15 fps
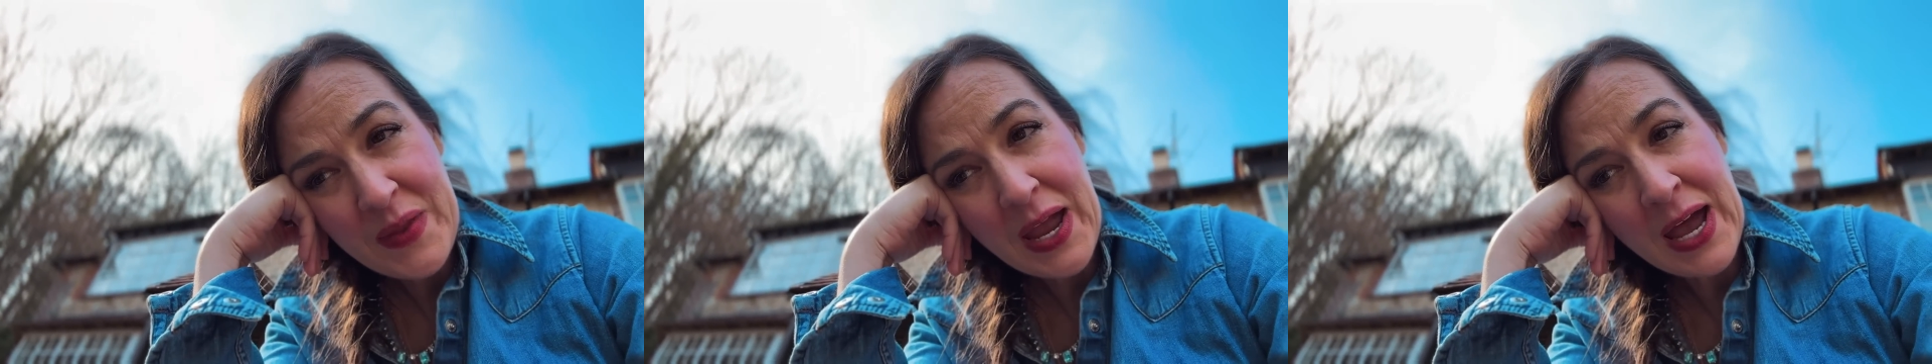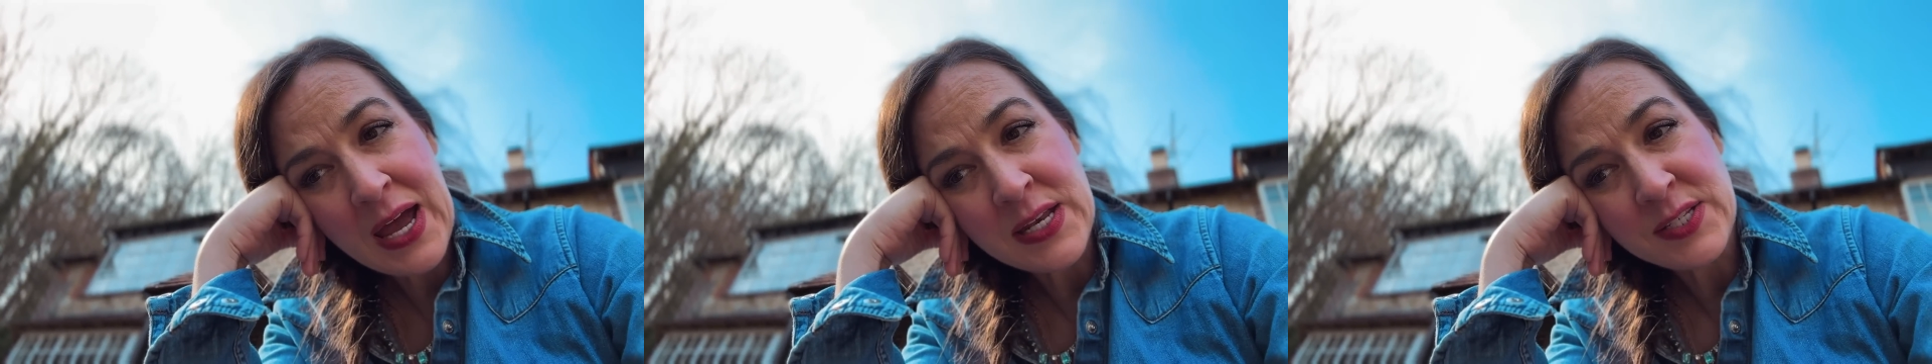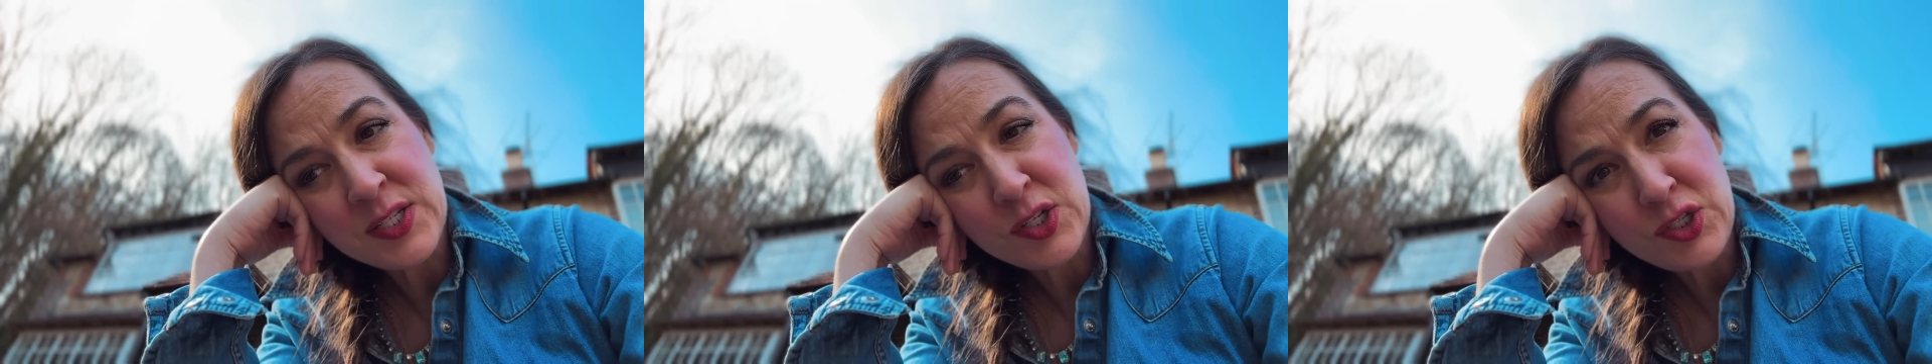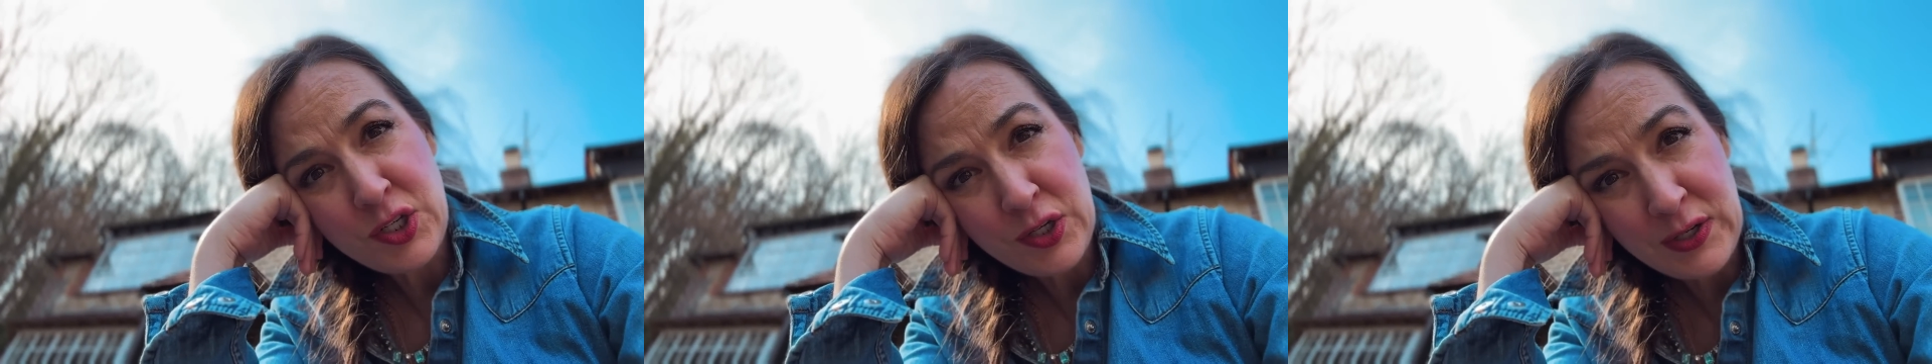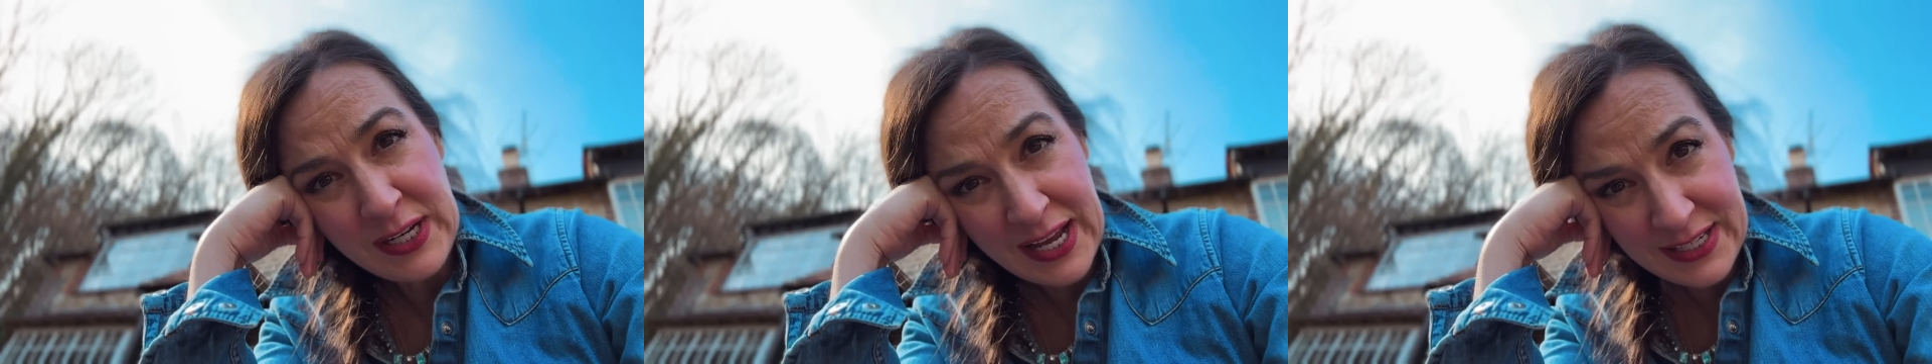and
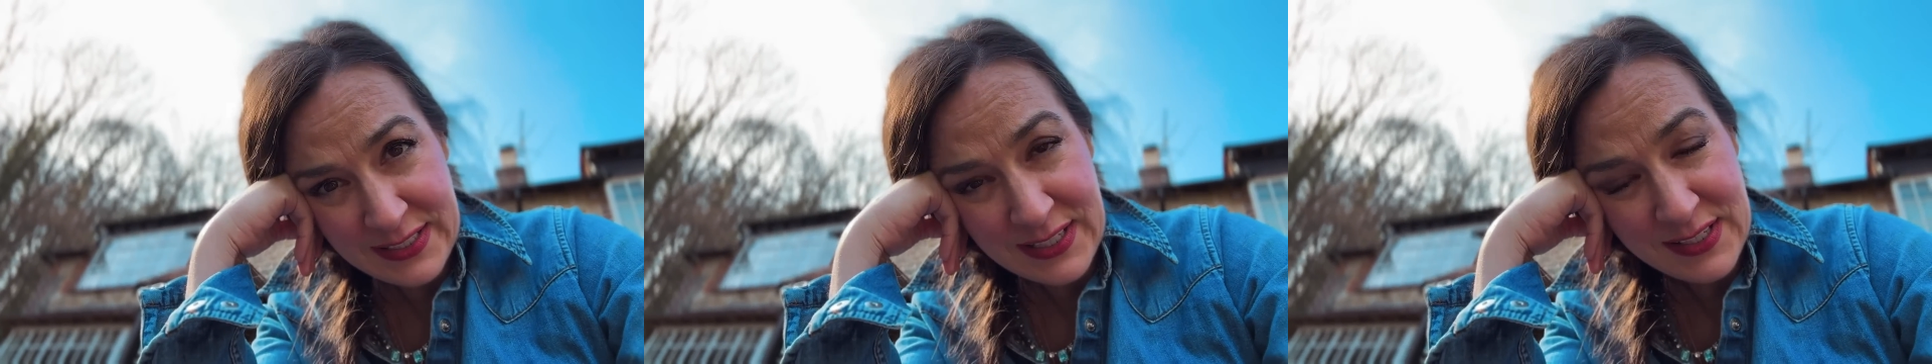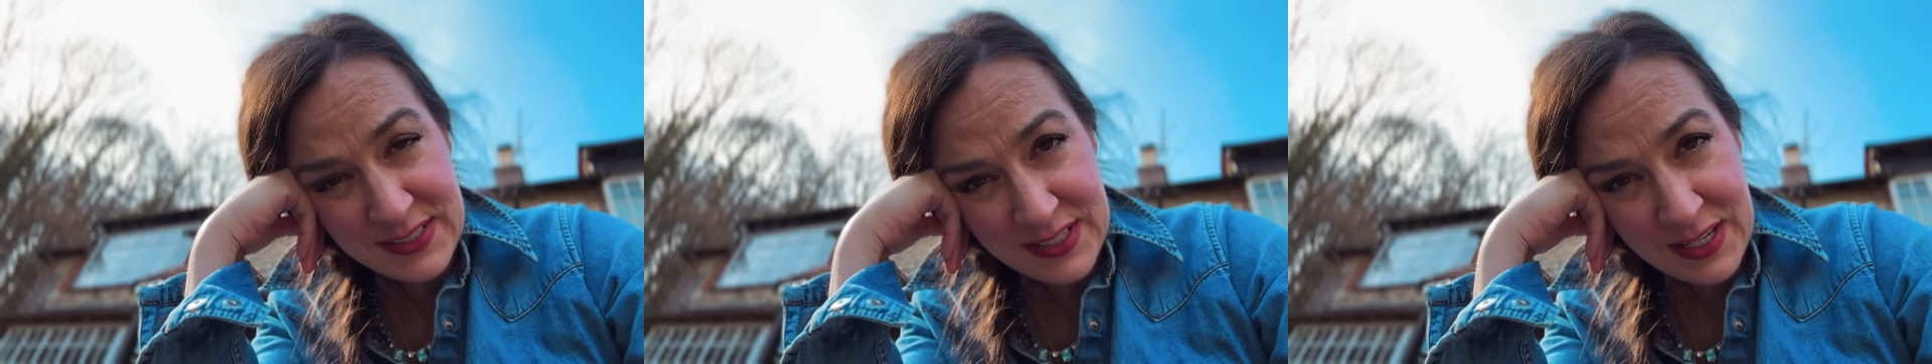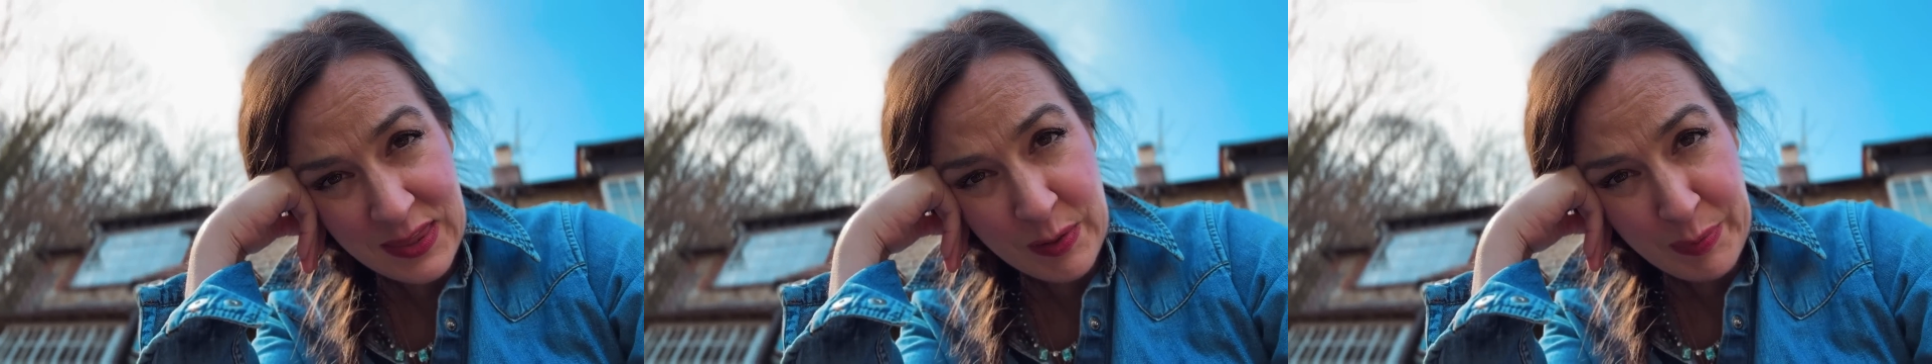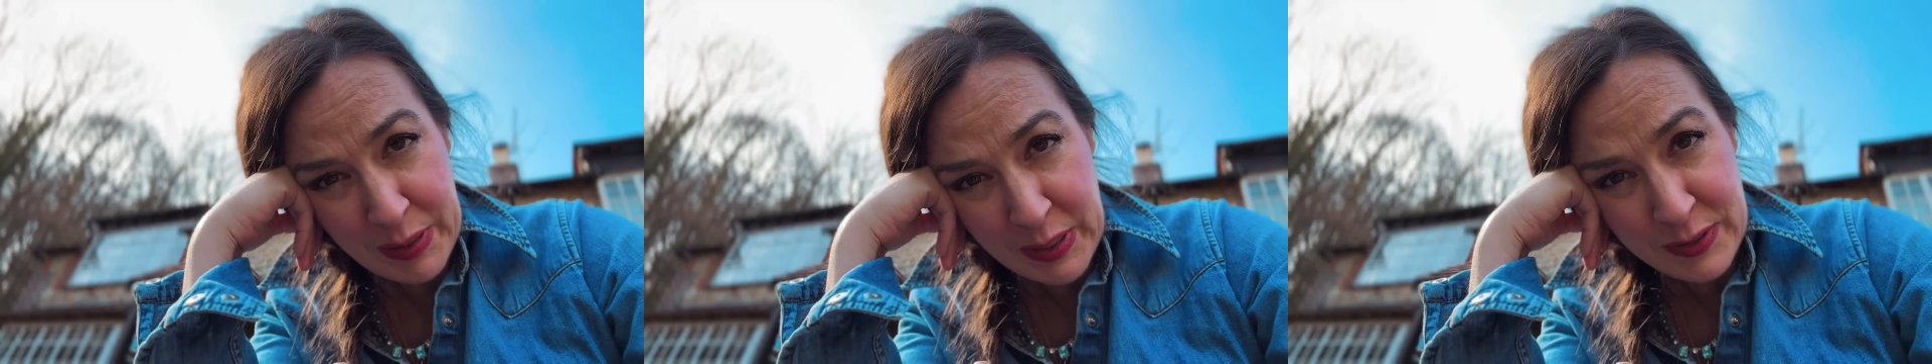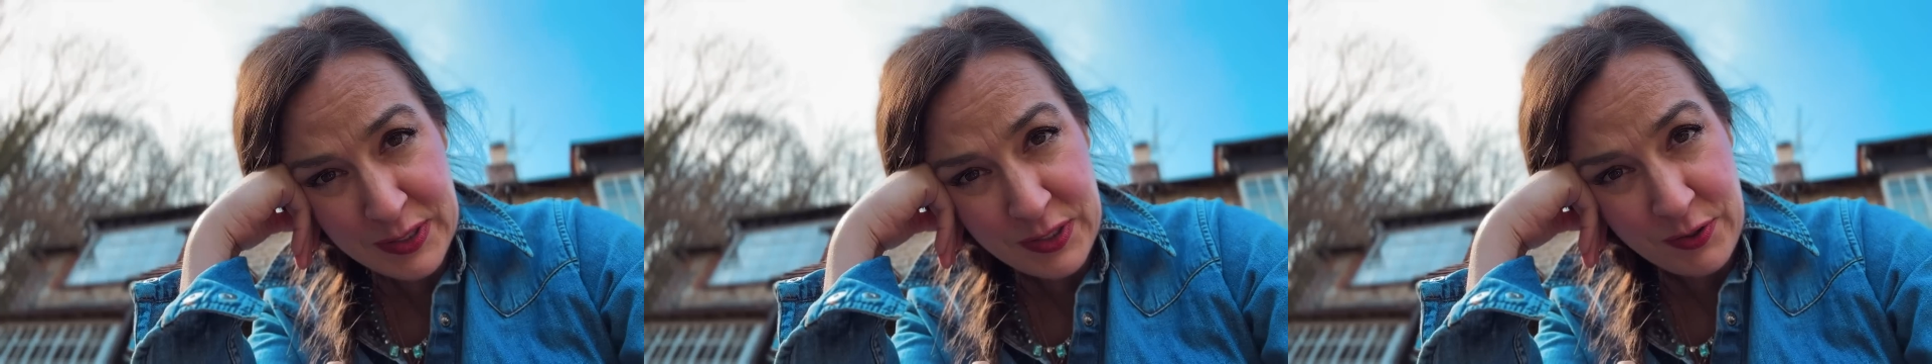2 letters in the
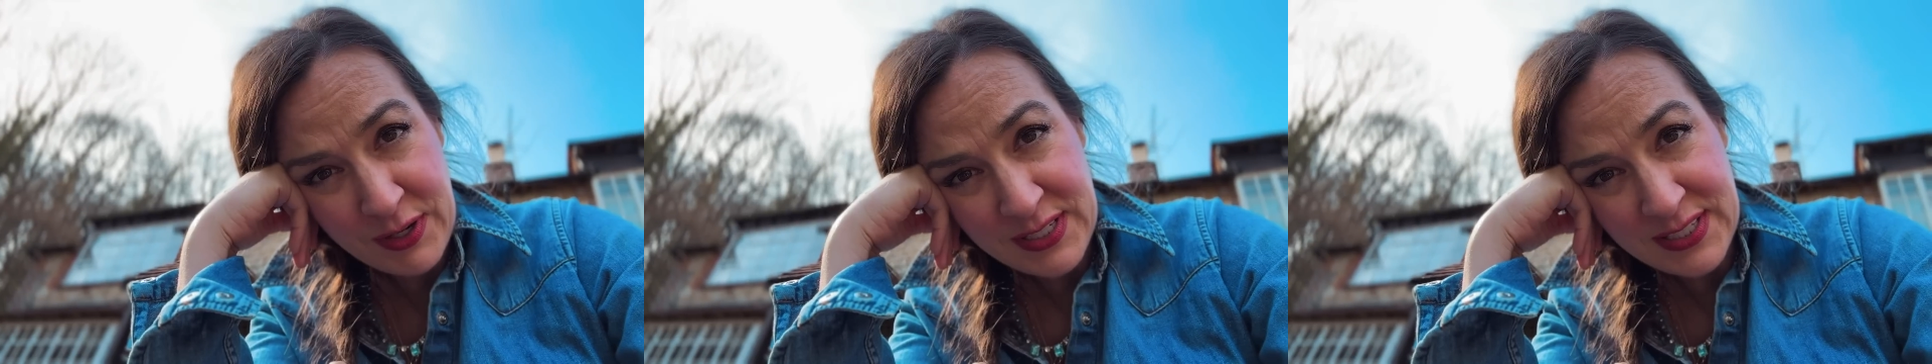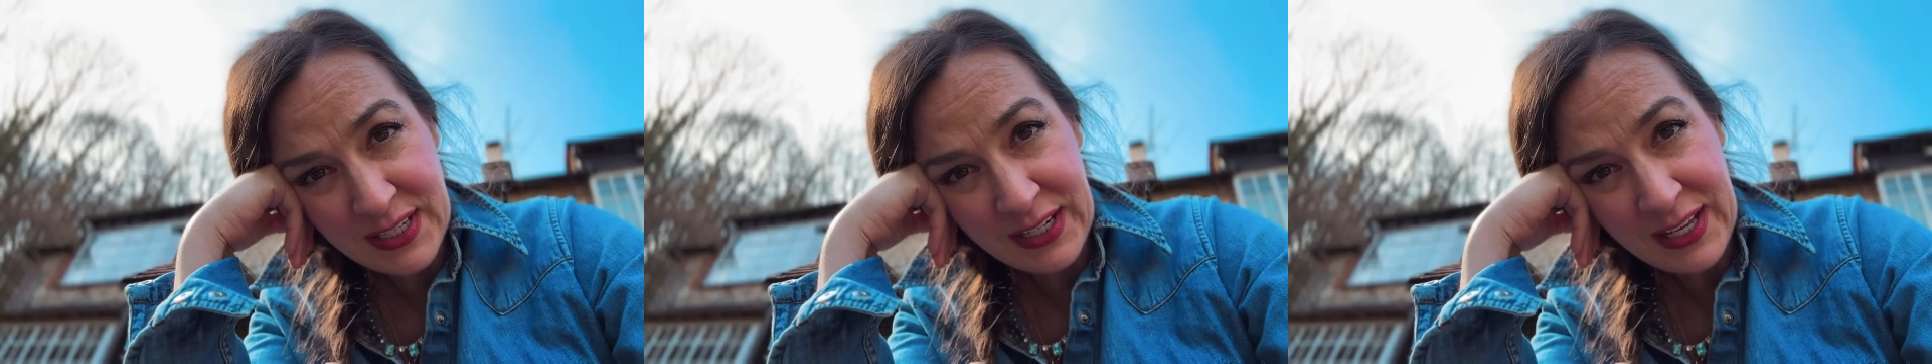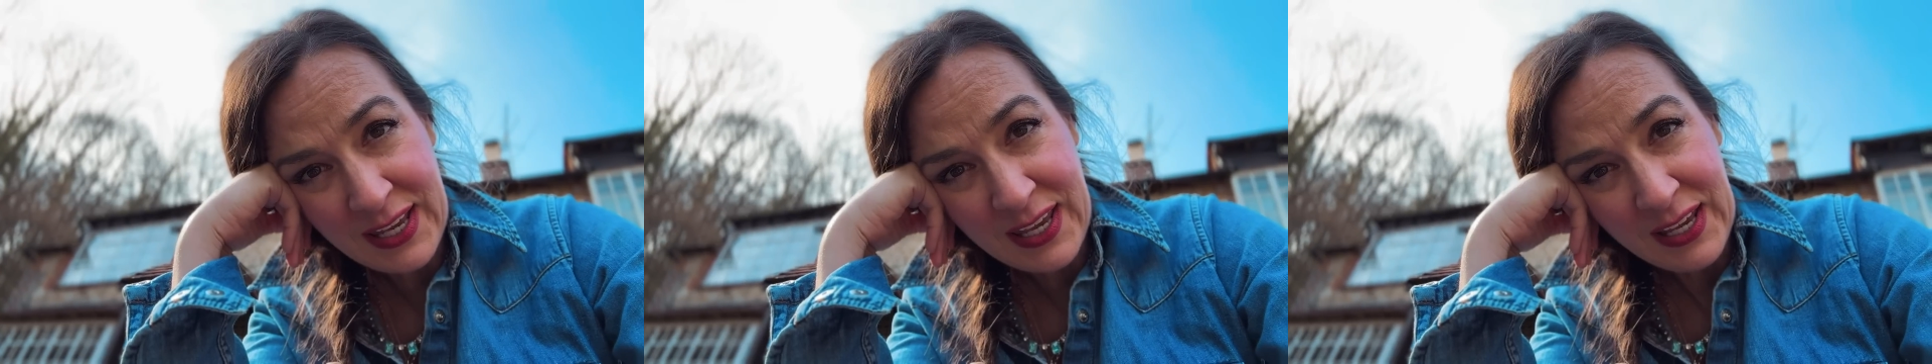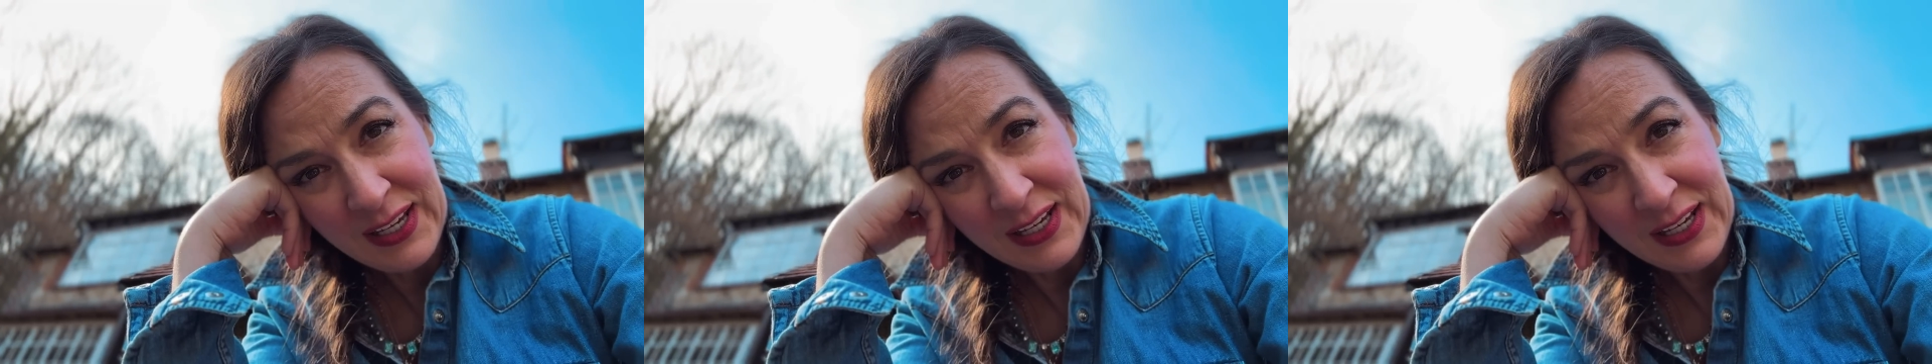post recently.